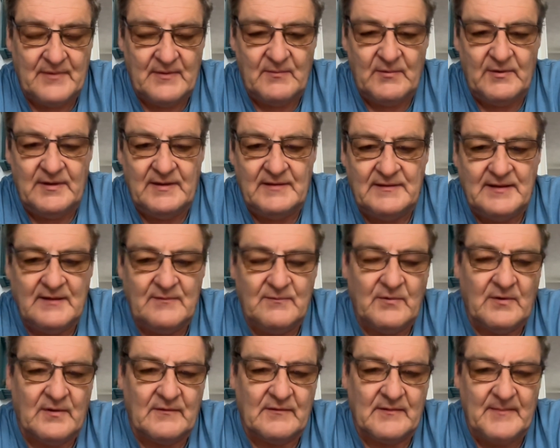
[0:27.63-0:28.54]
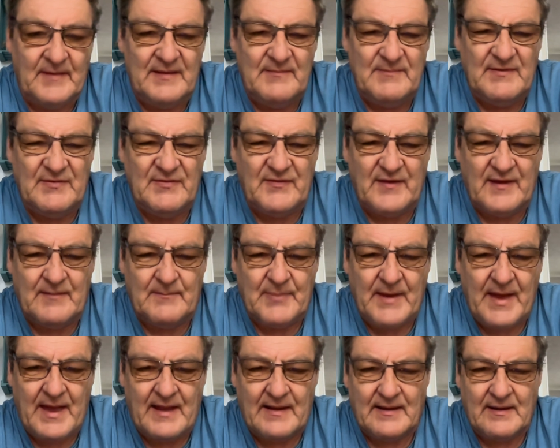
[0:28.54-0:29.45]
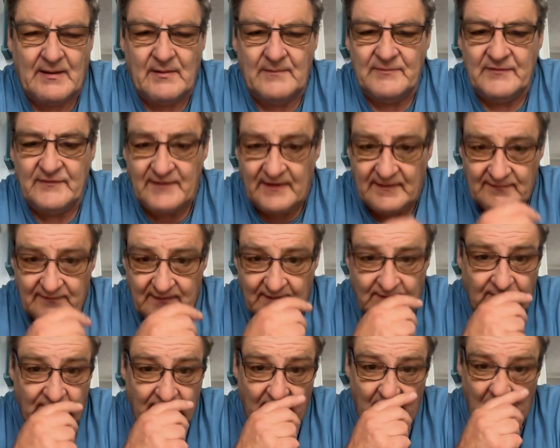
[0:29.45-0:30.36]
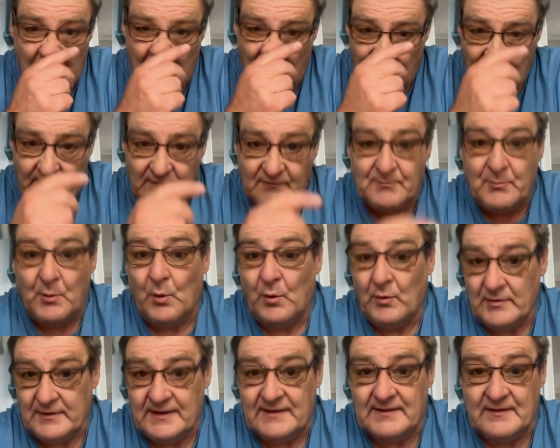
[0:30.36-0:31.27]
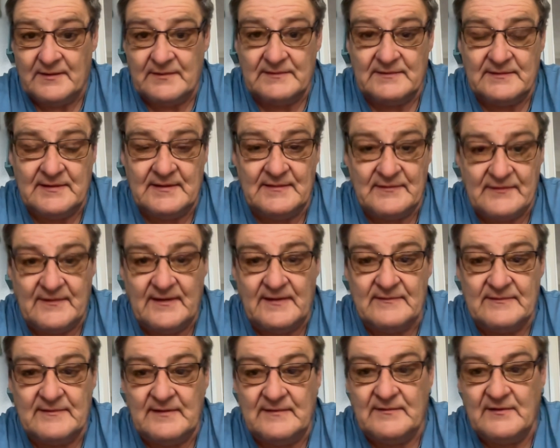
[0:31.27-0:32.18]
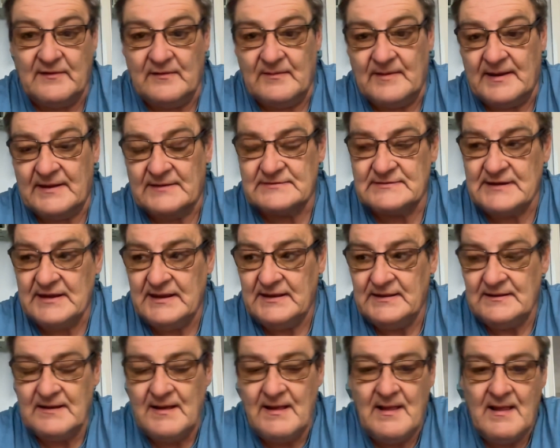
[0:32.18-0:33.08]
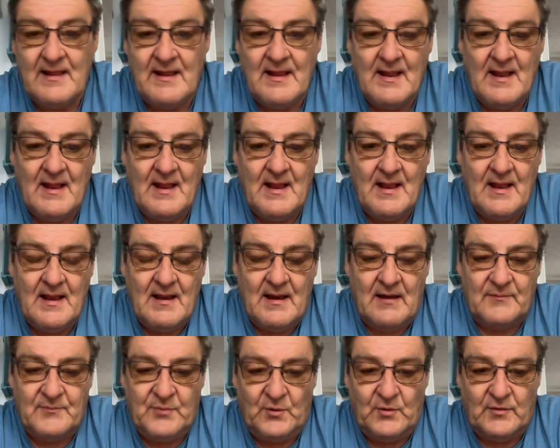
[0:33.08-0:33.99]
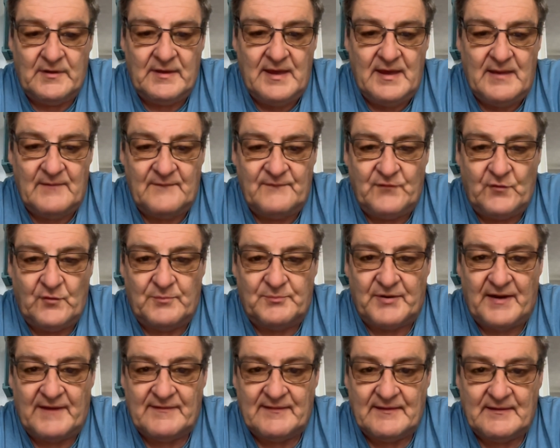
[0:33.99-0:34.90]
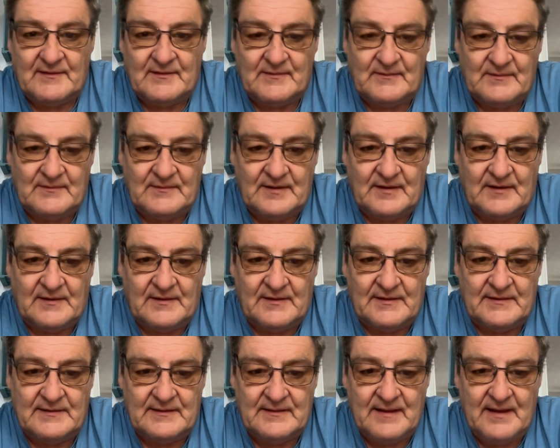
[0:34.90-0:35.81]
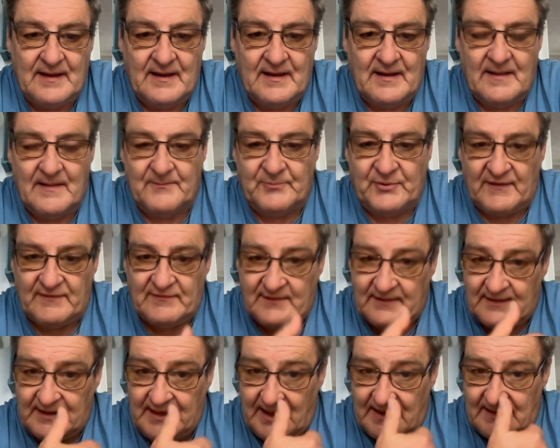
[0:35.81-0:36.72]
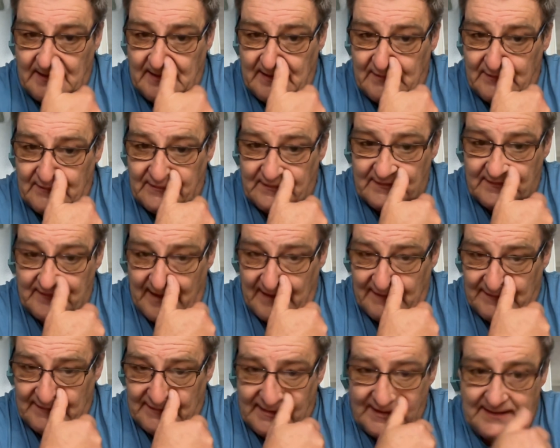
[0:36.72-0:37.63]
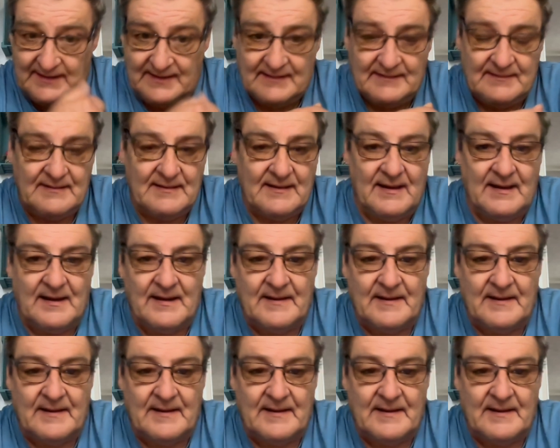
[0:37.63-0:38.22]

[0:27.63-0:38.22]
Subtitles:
But what it did was it made me think back. Now I'm 62. I was born in 1962, actually. I was born a year before President died. President Kennedy was assassinated.